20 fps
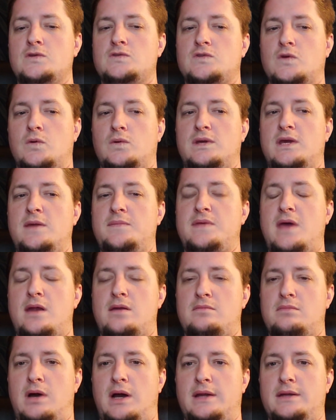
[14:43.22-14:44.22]
So keep
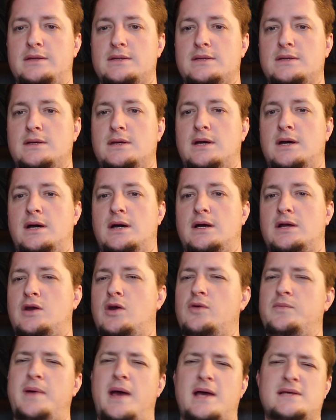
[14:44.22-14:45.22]
that in mind.
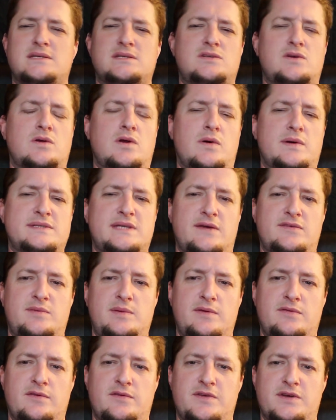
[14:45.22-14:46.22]
Code passes don't always have to
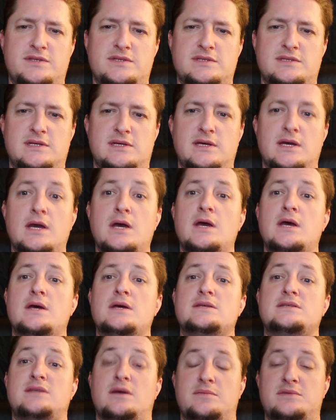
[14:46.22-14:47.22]
be for efficiency.
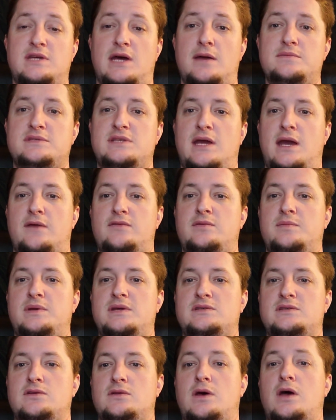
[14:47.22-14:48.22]
Sometimes they have to
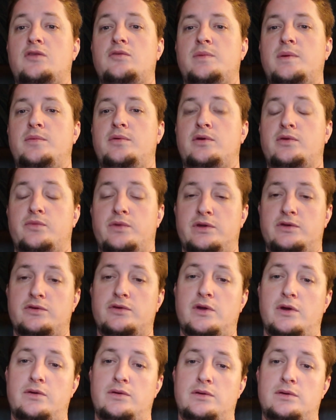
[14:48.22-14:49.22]
be so that other people can read
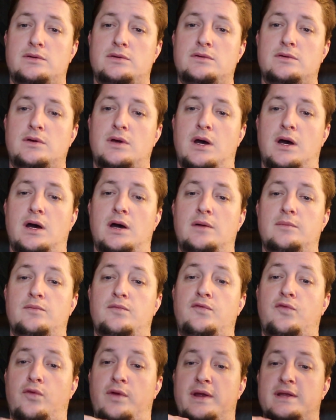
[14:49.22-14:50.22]
your code.
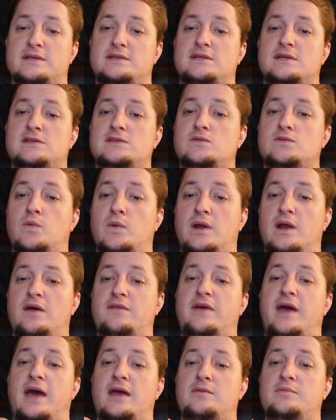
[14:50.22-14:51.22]
For instance, when
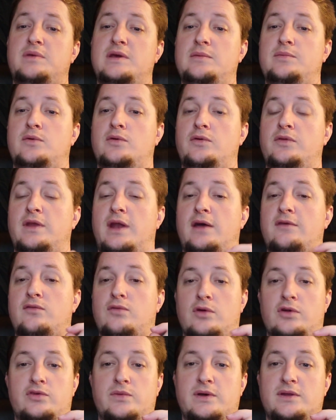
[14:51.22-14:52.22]
I've had people that I've
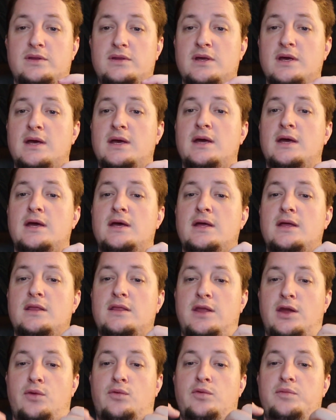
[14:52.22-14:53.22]
worked with,
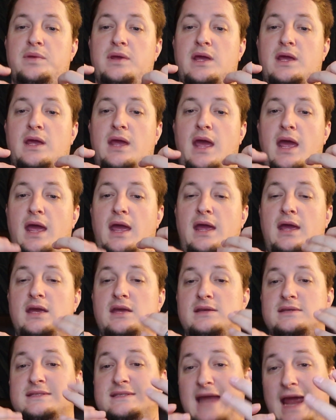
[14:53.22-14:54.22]
there would be
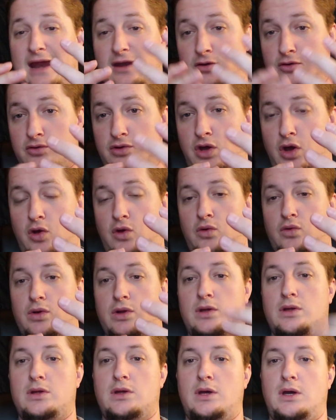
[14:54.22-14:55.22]
a standard
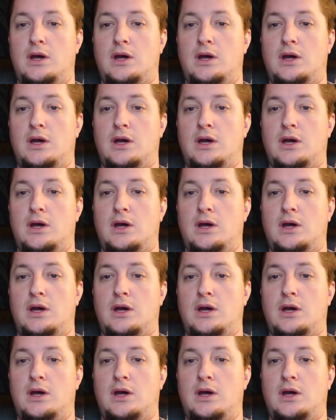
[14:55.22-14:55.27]
code